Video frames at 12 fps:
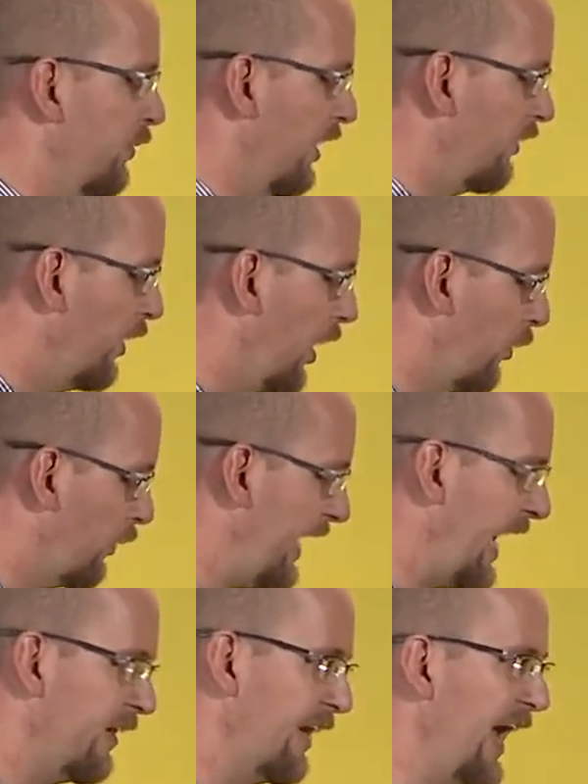Well, no, we
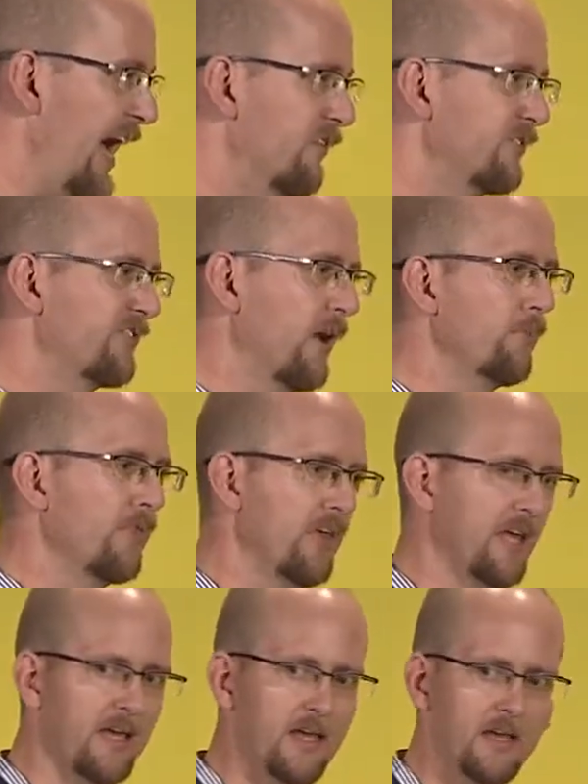had to have
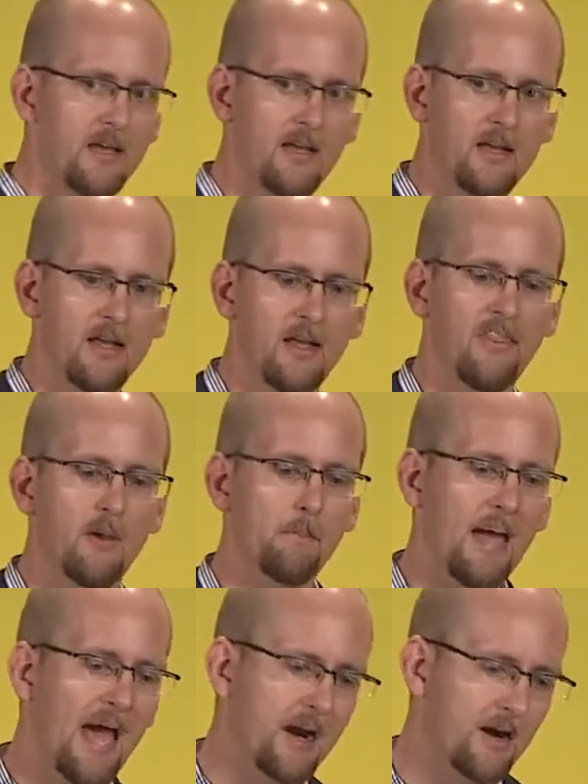something that
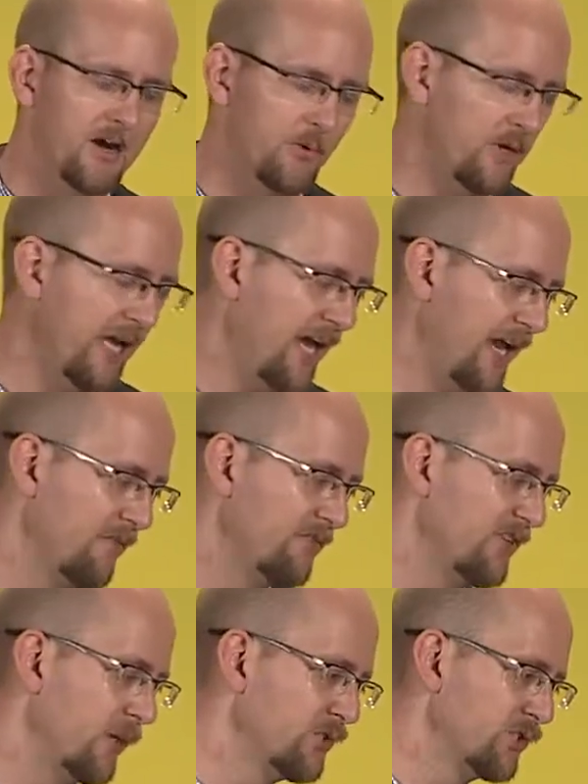mattered, and we had to have
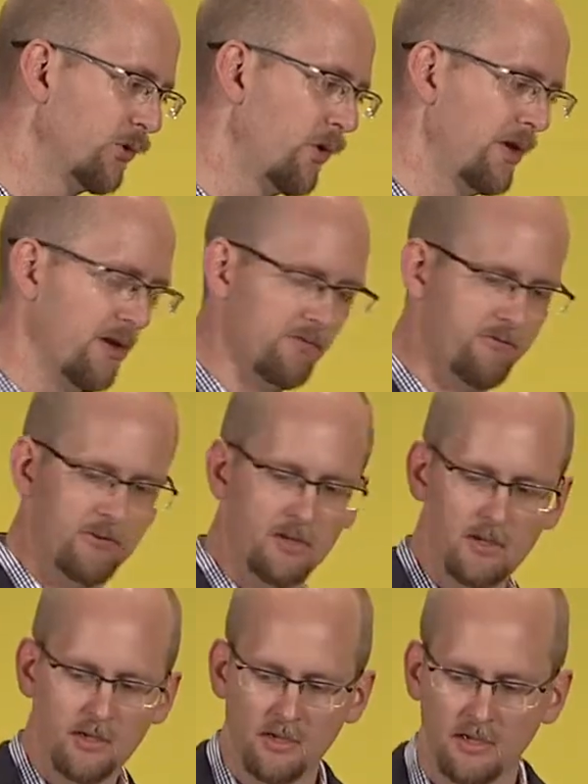some sort of
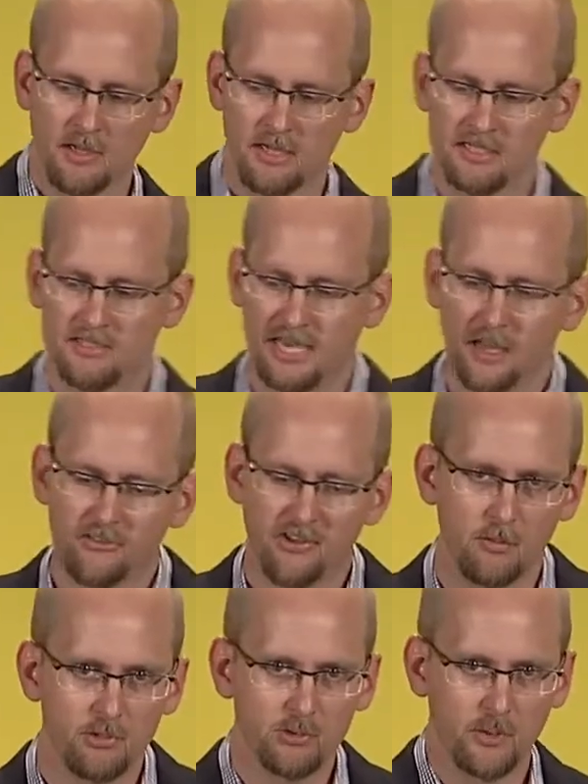
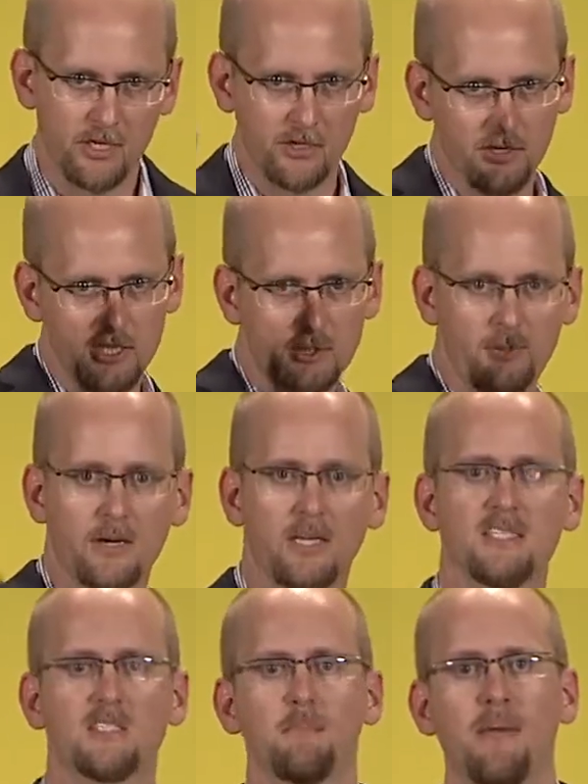delta between good
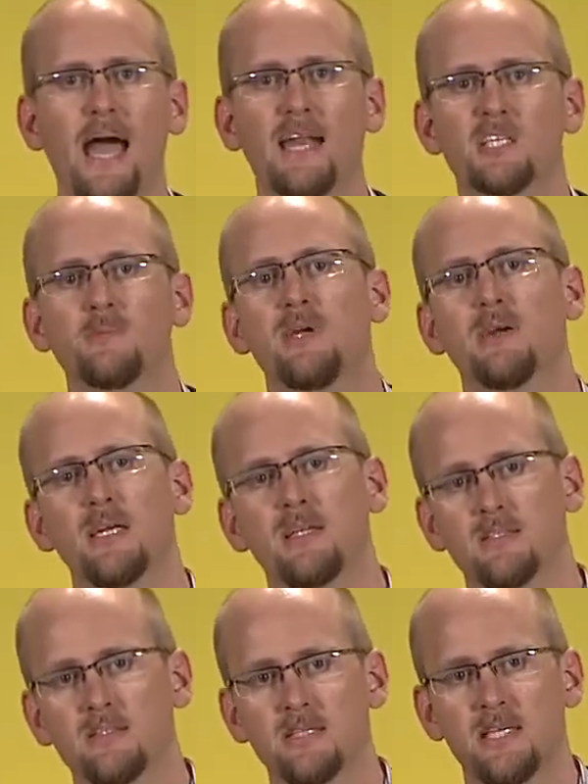experience and bad
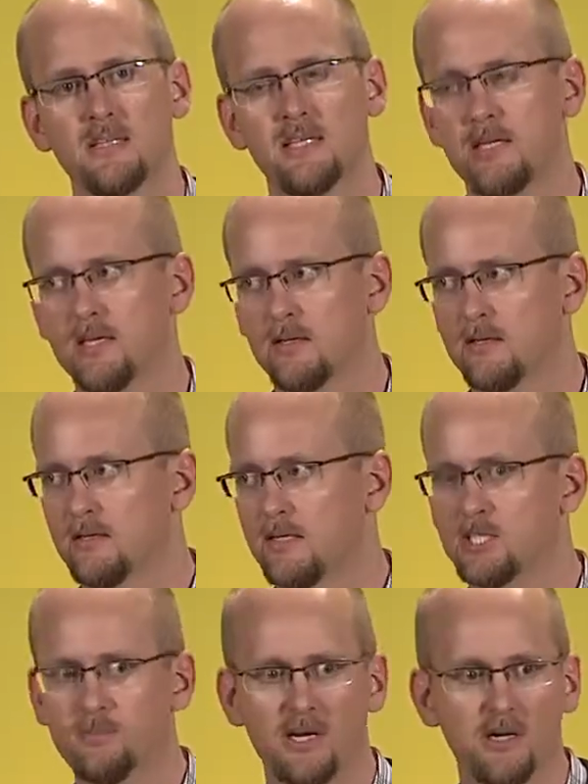experience in the
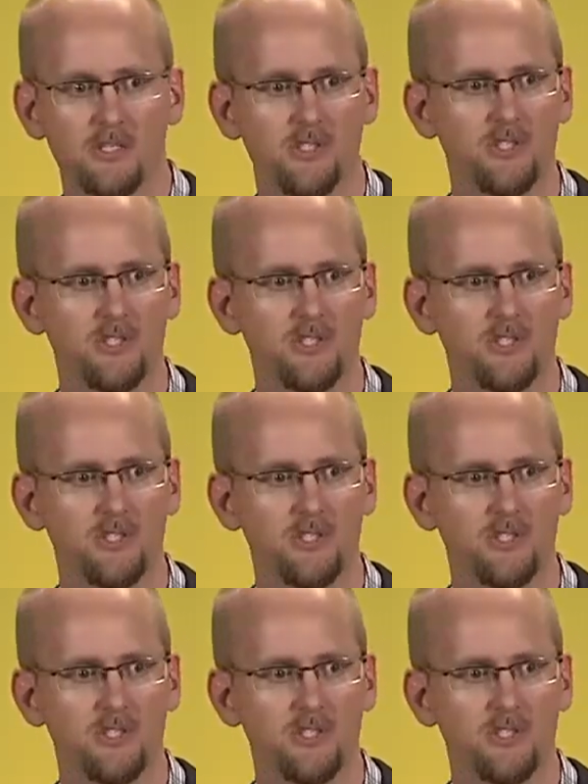experience